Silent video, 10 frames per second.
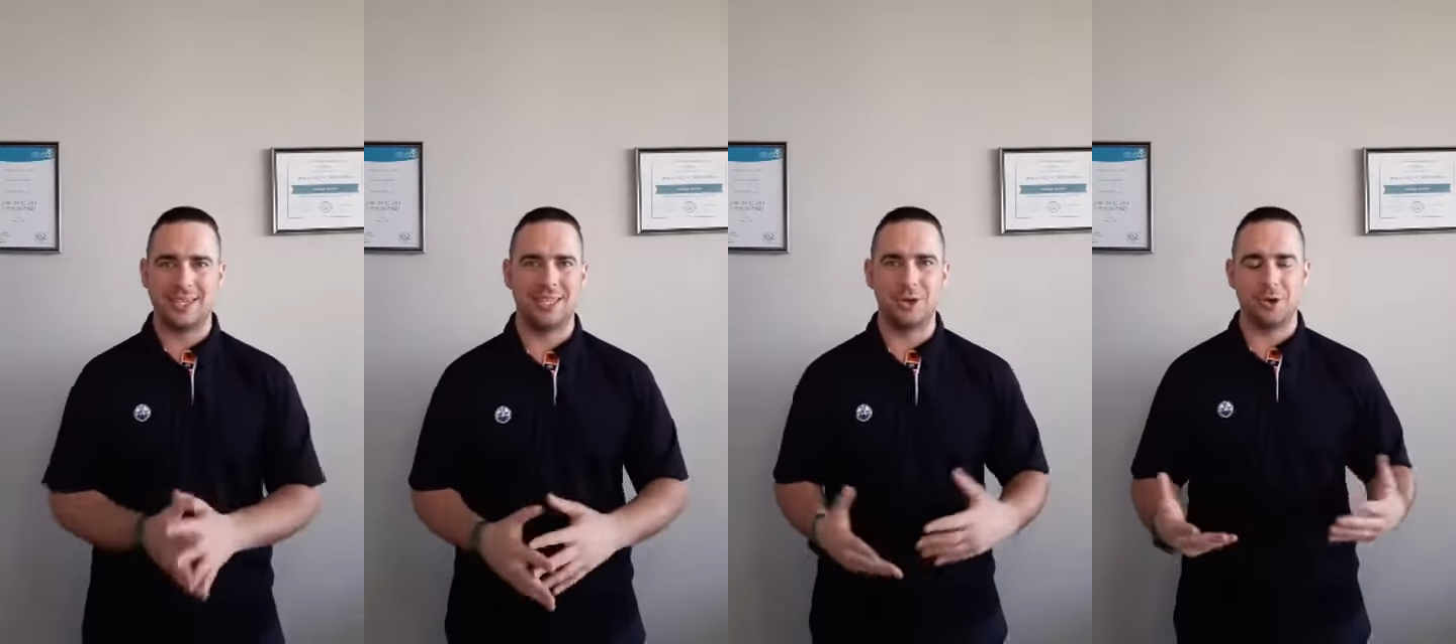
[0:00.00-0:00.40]

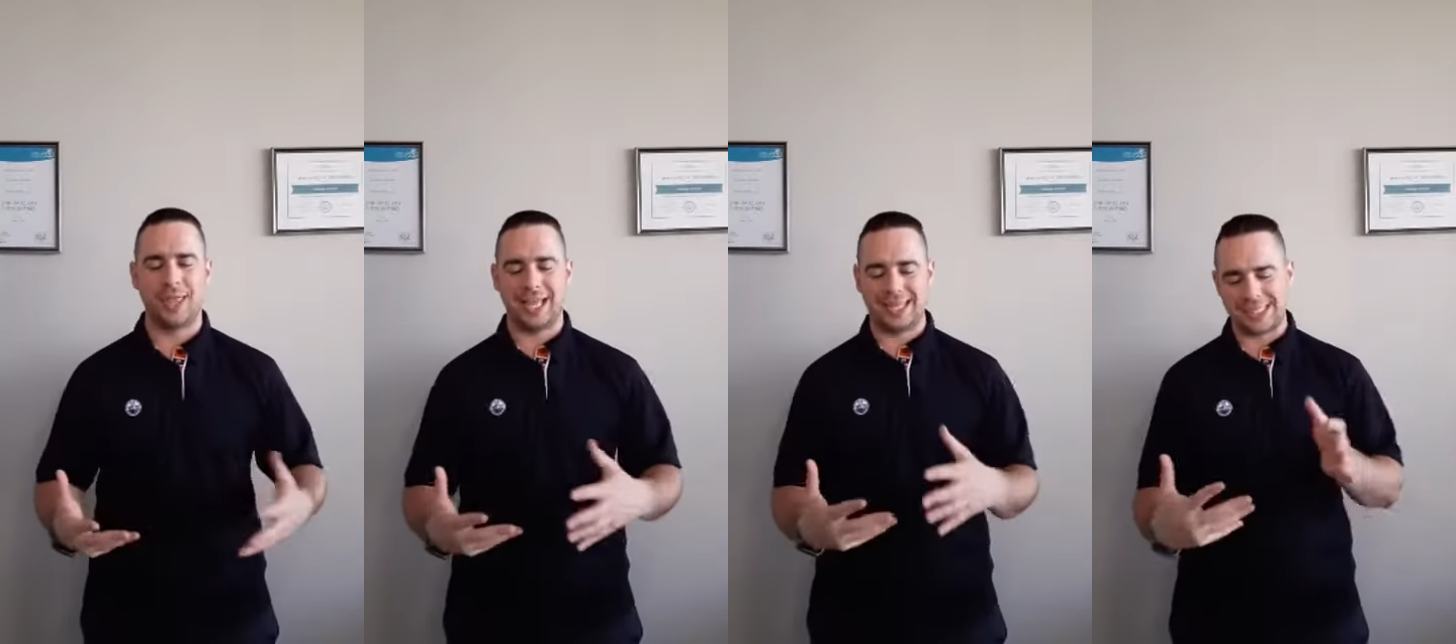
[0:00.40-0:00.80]
you know,
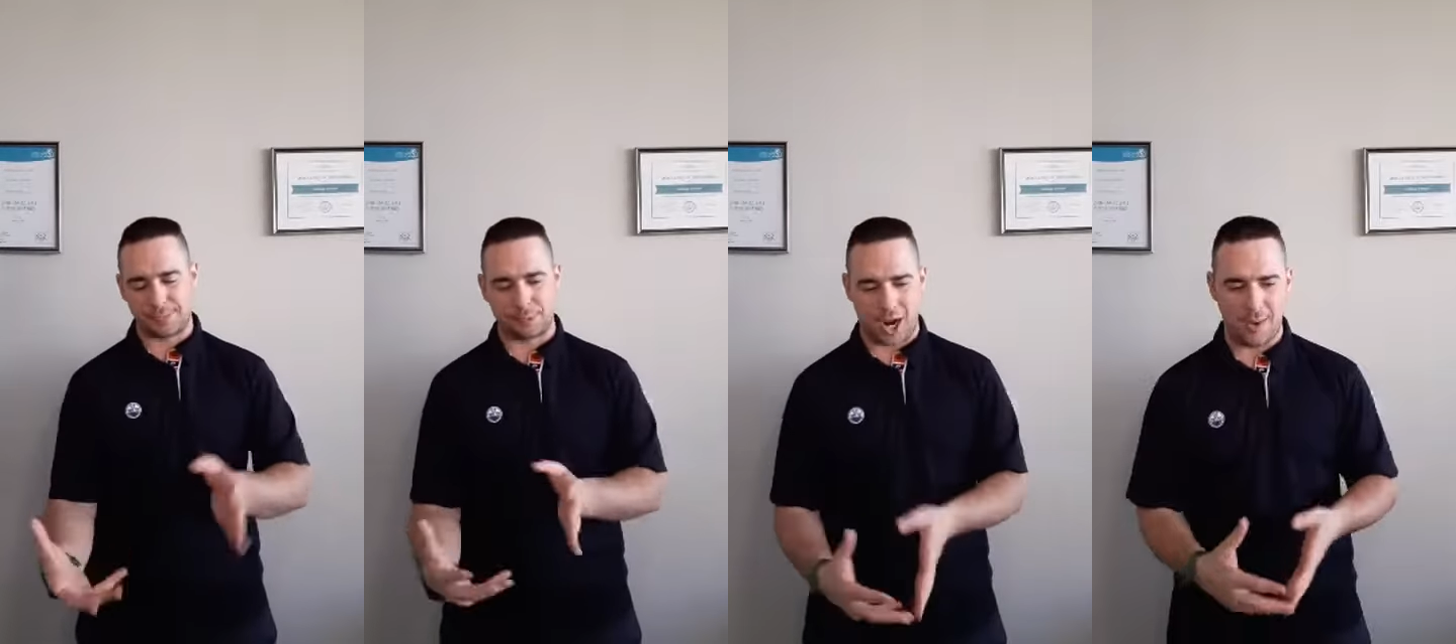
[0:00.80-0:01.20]
that that's
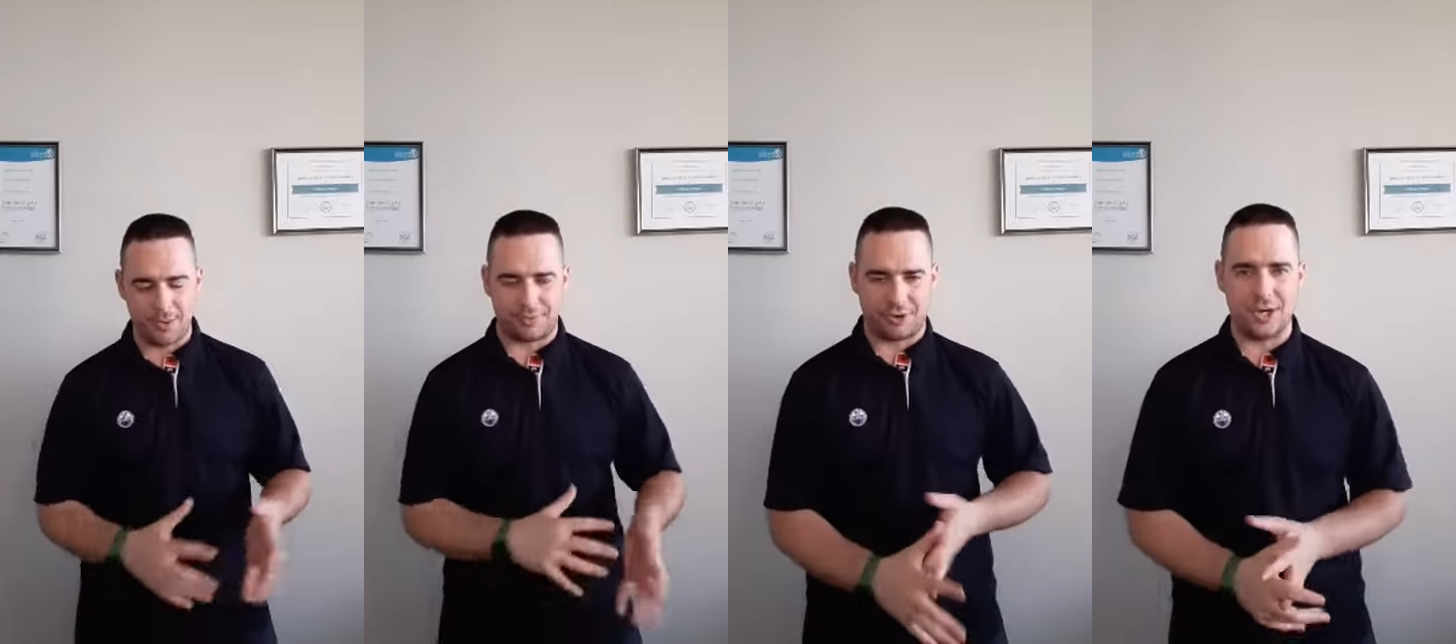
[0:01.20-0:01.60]
a
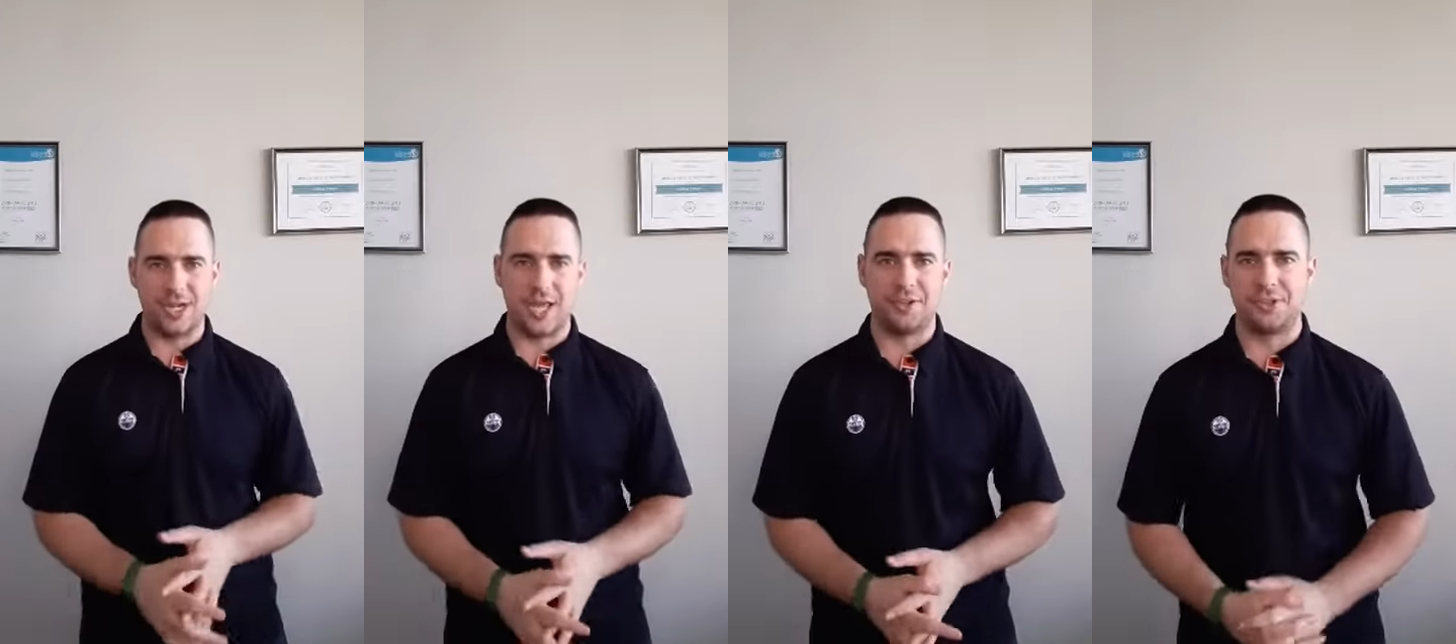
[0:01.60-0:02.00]
problem for
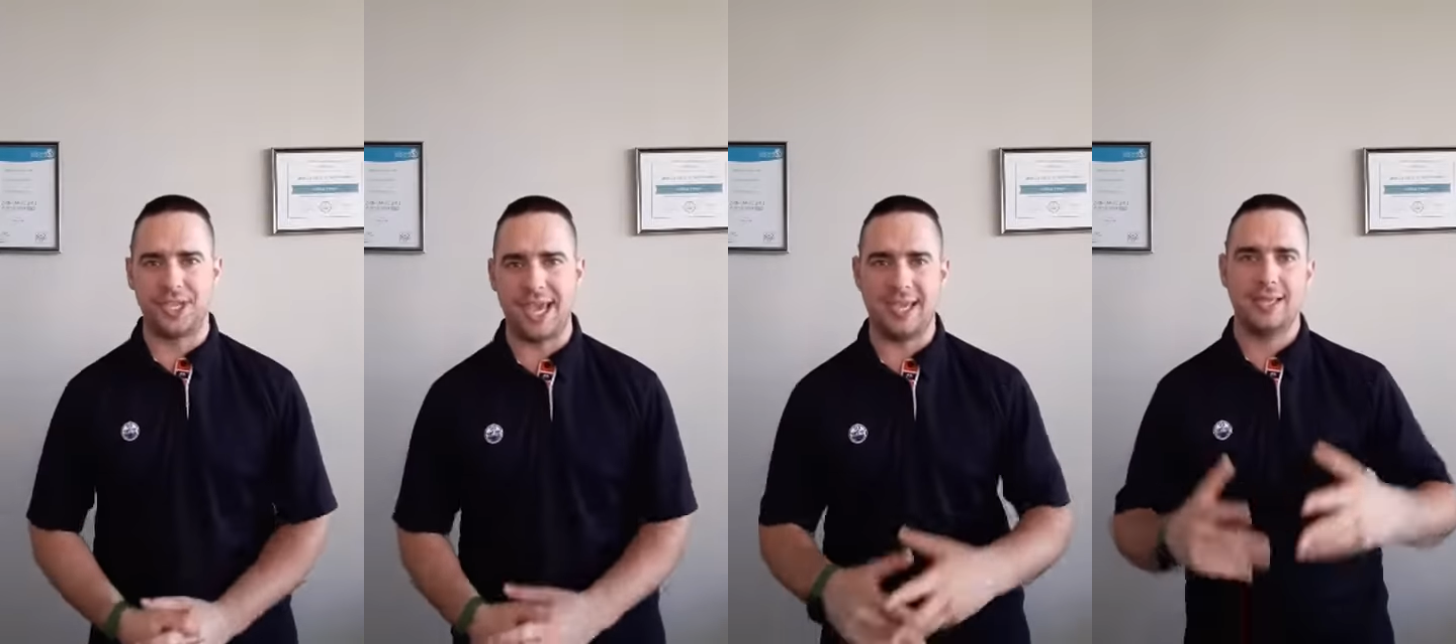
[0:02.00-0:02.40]
another
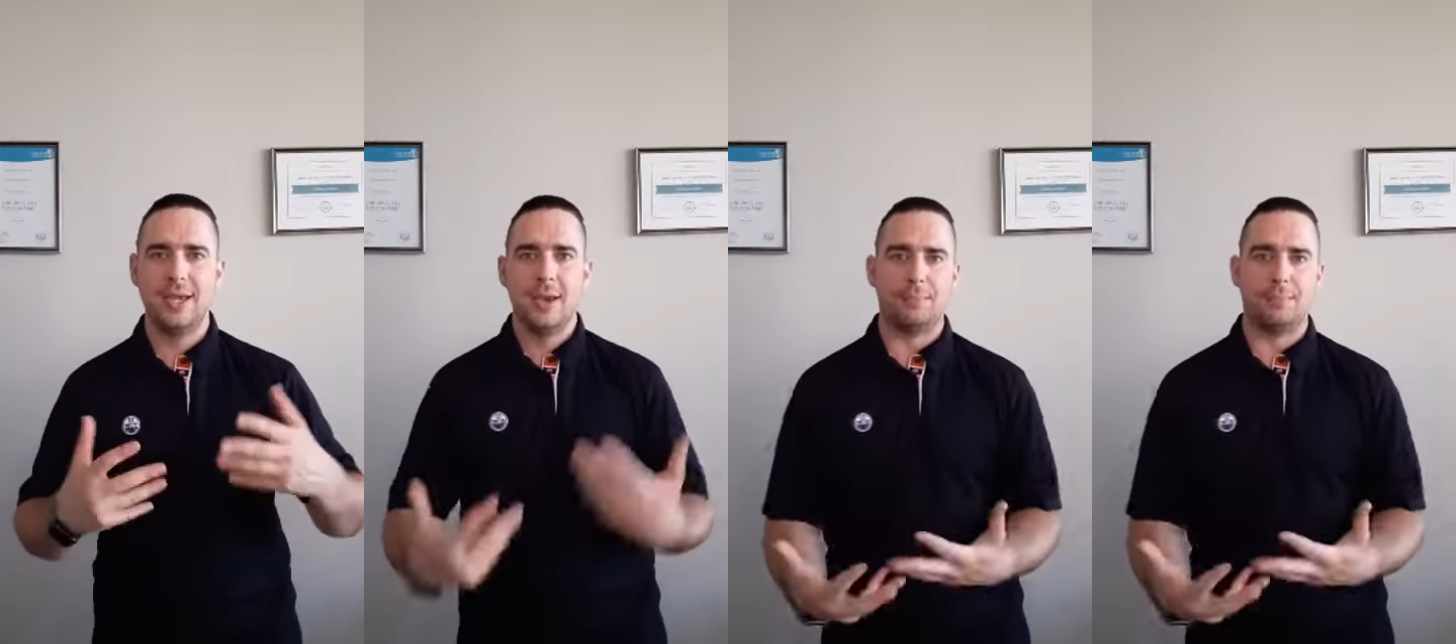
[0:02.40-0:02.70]
day.